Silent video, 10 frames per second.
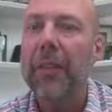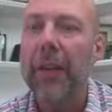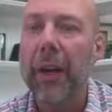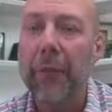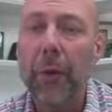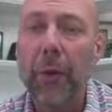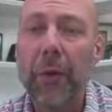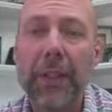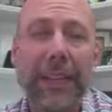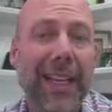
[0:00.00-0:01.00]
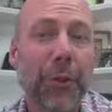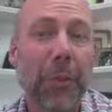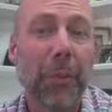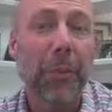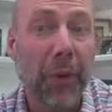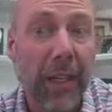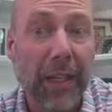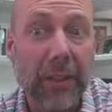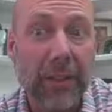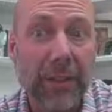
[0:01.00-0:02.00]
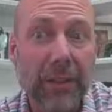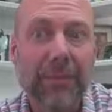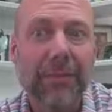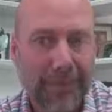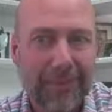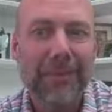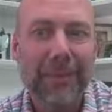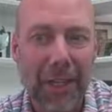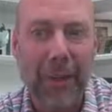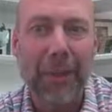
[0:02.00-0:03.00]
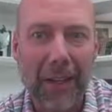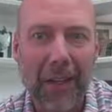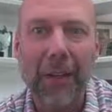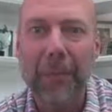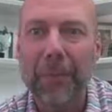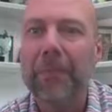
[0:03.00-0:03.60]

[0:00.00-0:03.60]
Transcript: Therefore, this had to appraise. There we go.